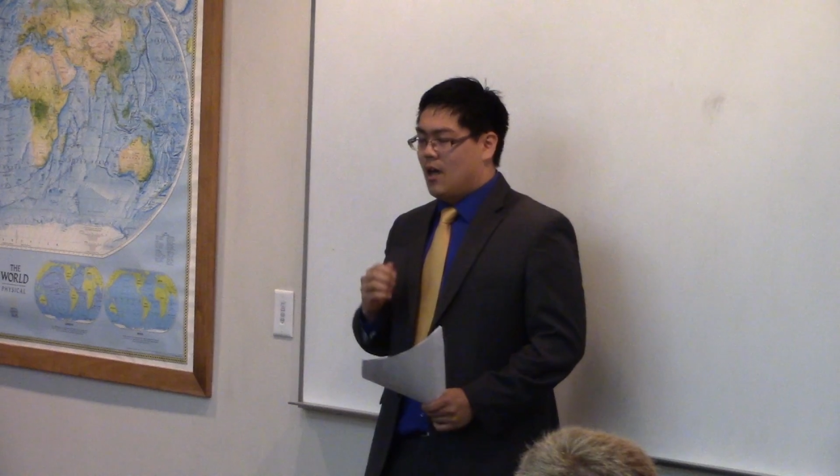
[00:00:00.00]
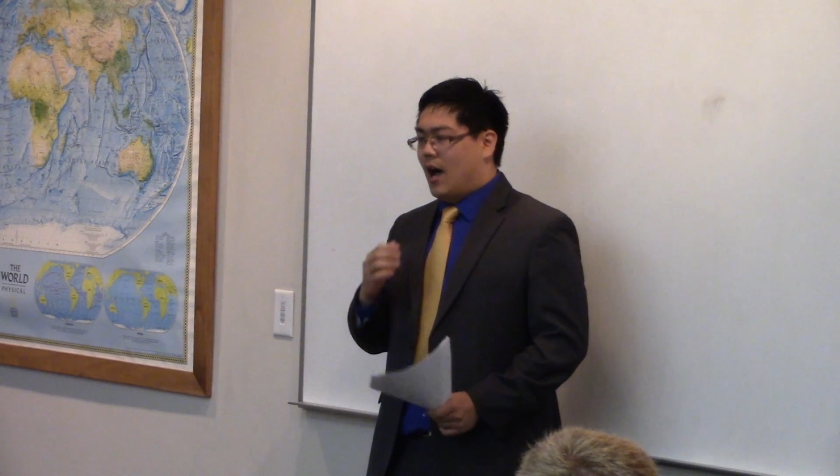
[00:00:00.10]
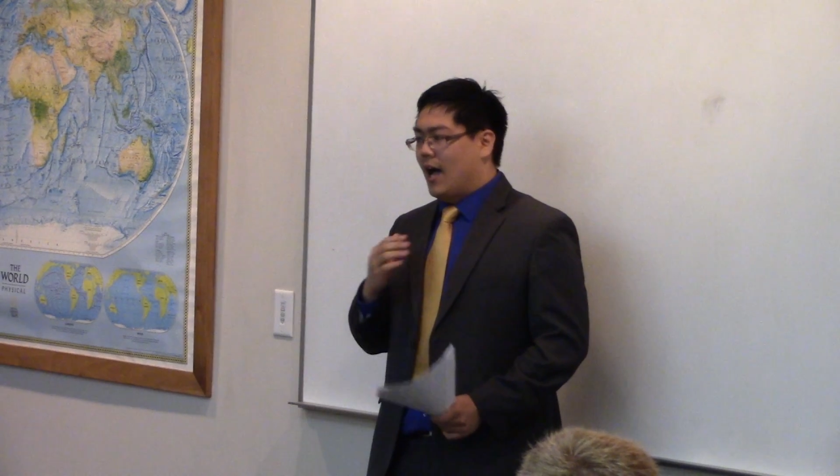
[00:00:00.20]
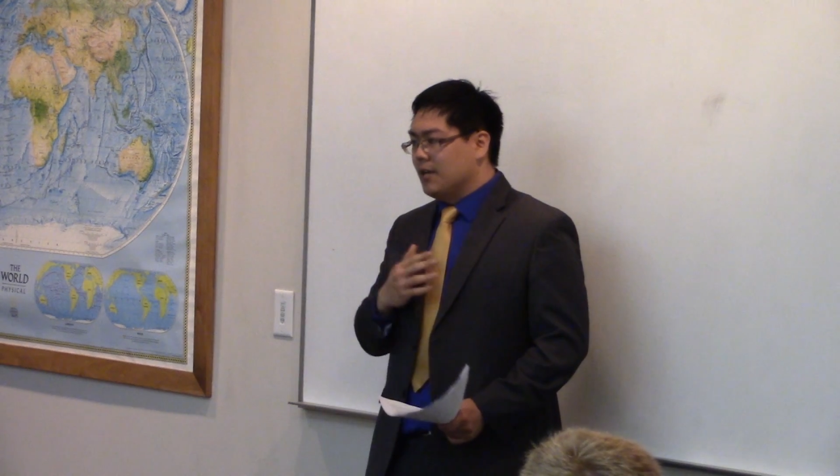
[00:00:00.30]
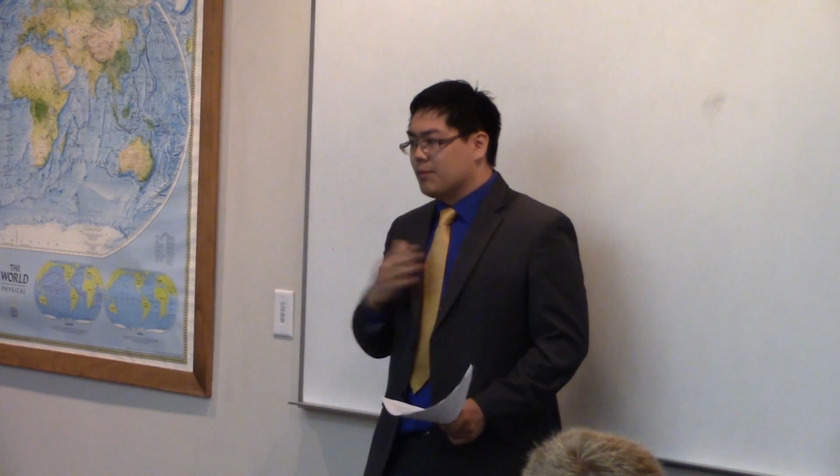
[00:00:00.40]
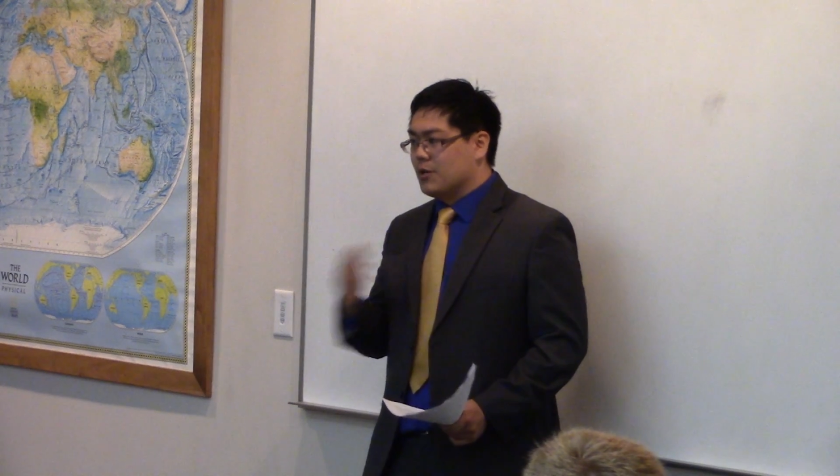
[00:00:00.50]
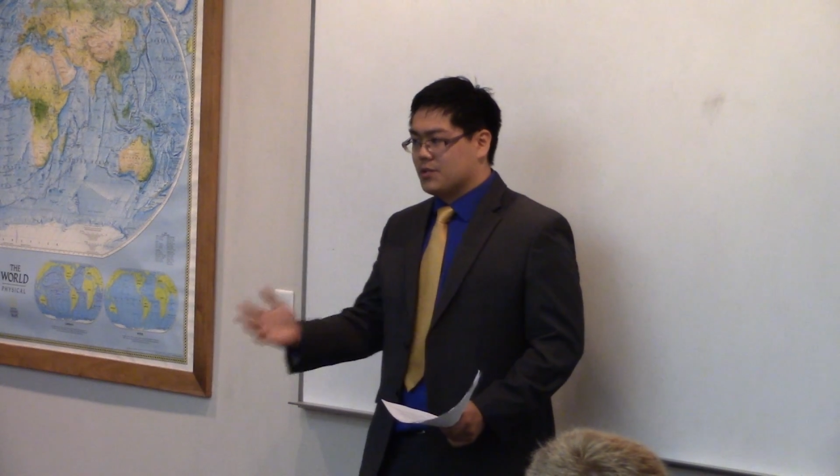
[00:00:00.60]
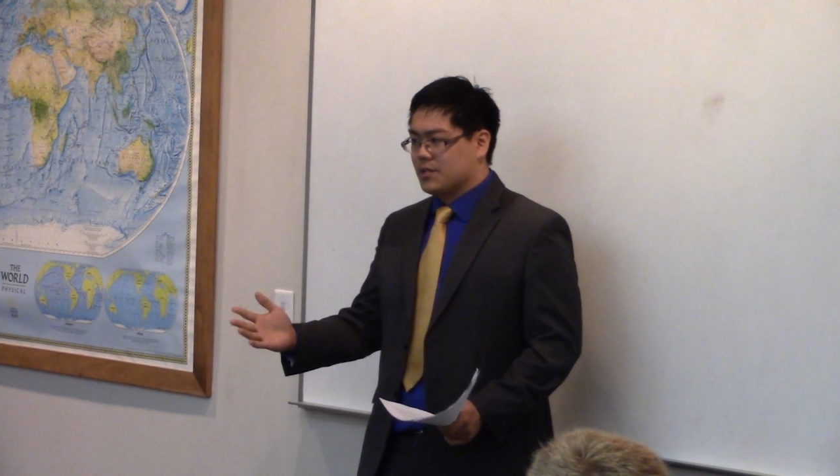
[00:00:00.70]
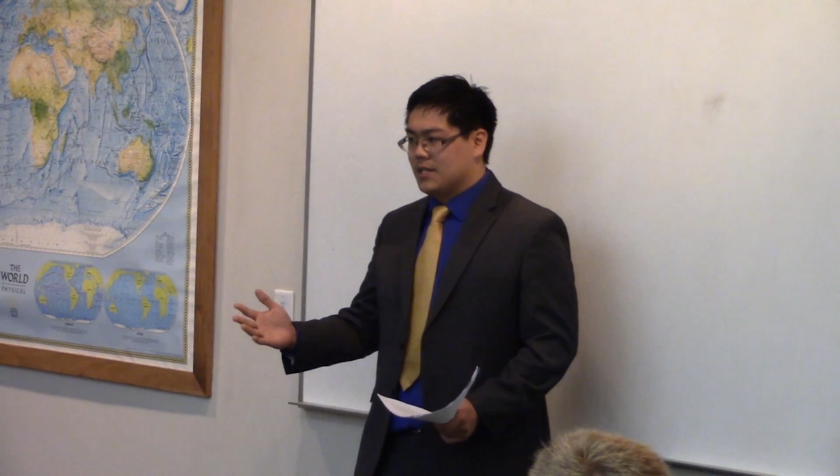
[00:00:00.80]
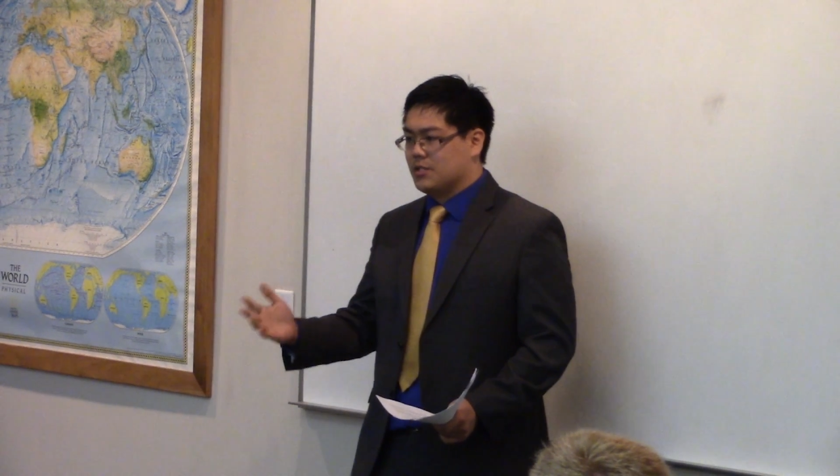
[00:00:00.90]
I can produce
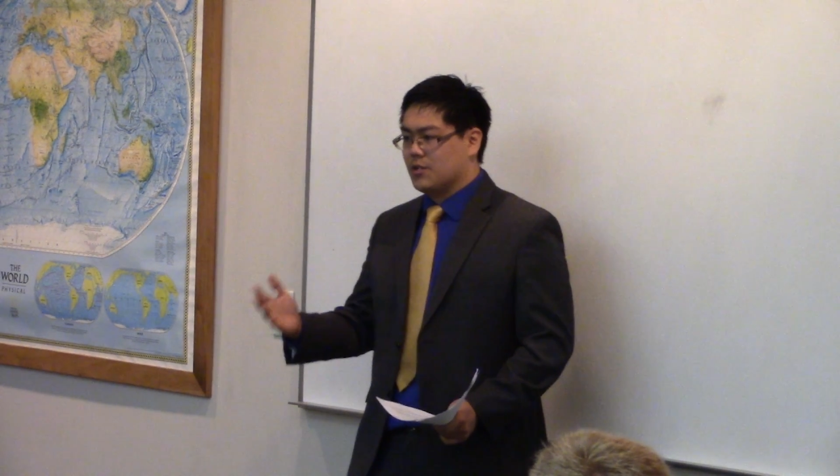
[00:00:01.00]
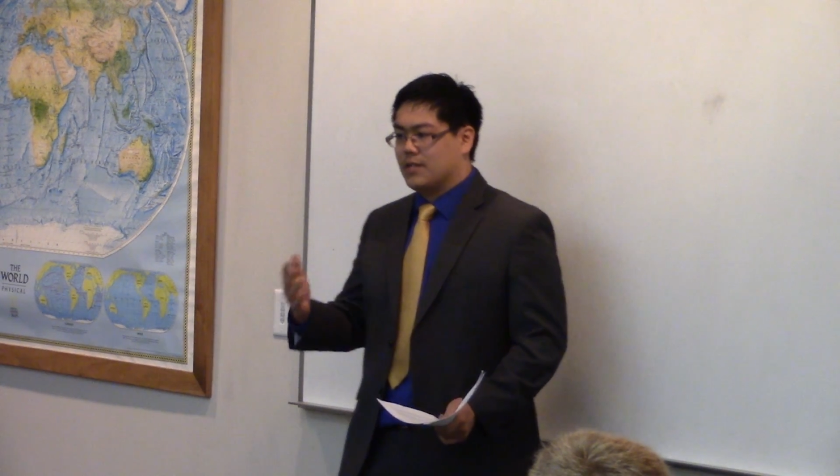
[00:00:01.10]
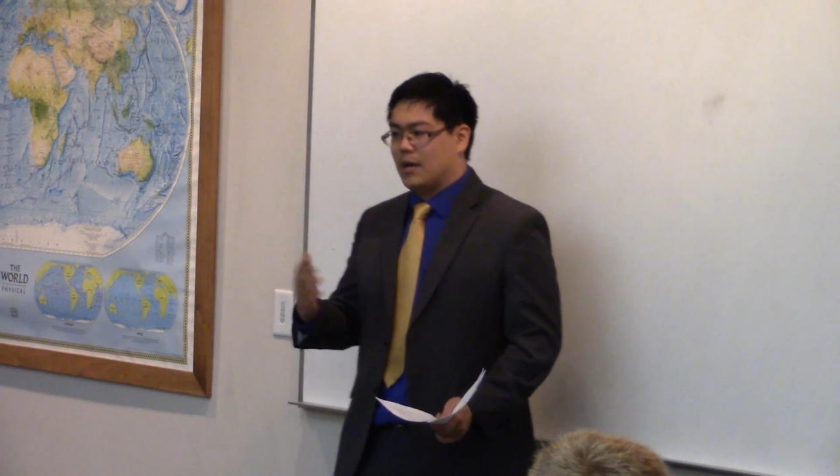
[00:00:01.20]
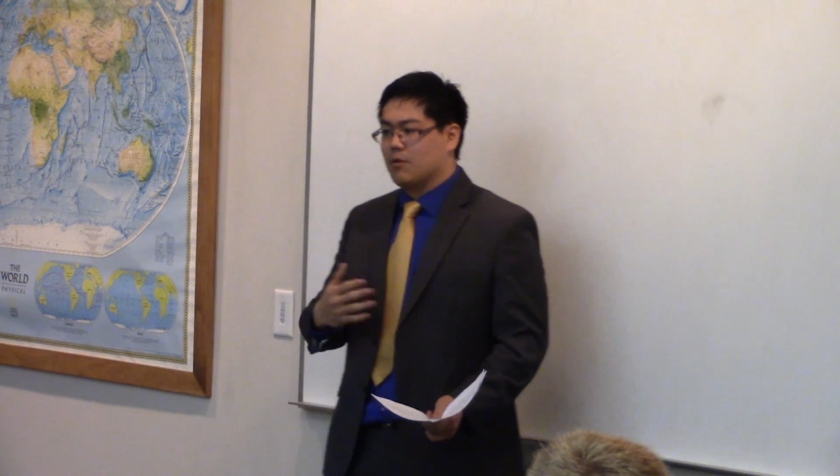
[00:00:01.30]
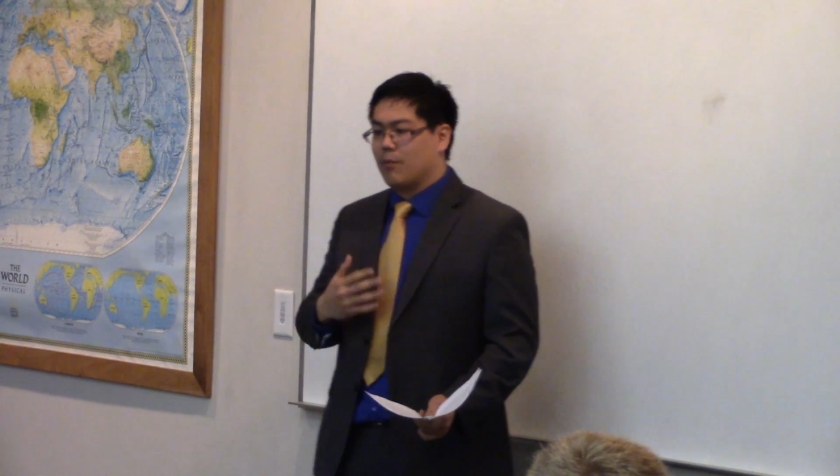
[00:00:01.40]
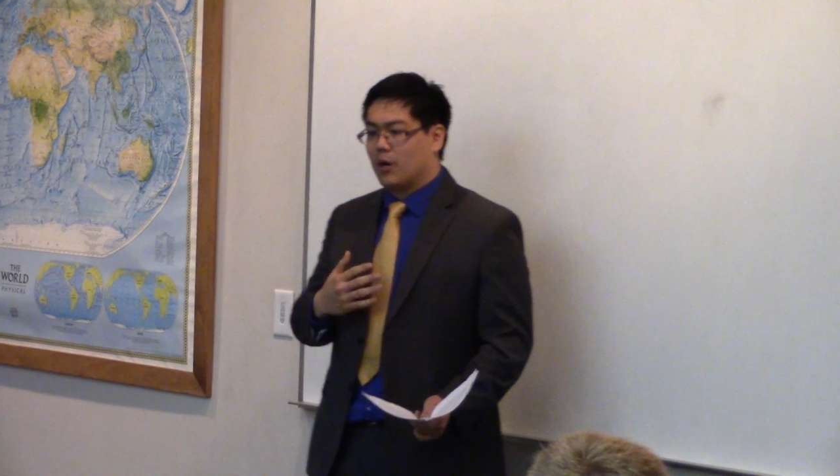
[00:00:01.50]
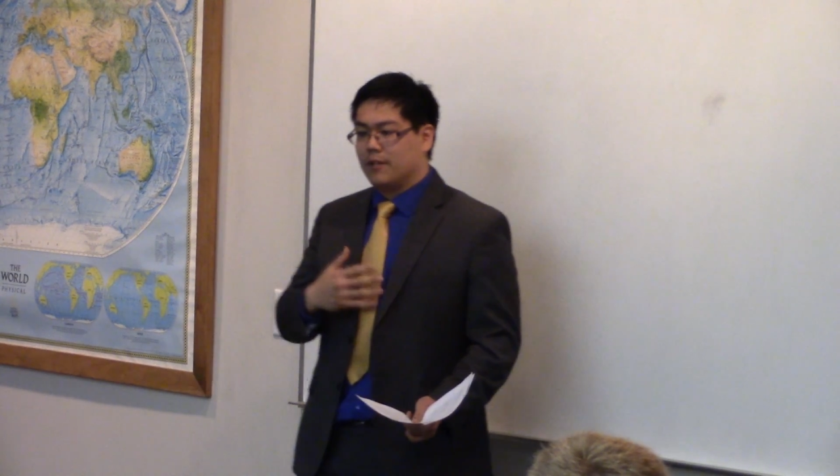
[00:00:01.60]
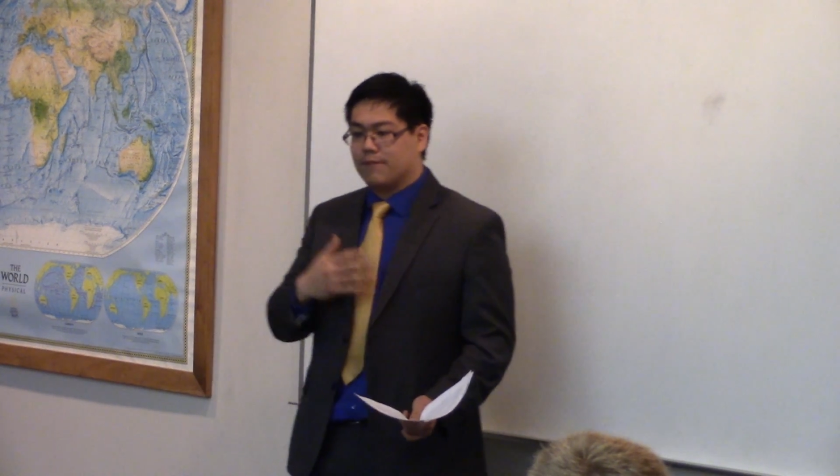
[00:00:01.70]
a sensor that would market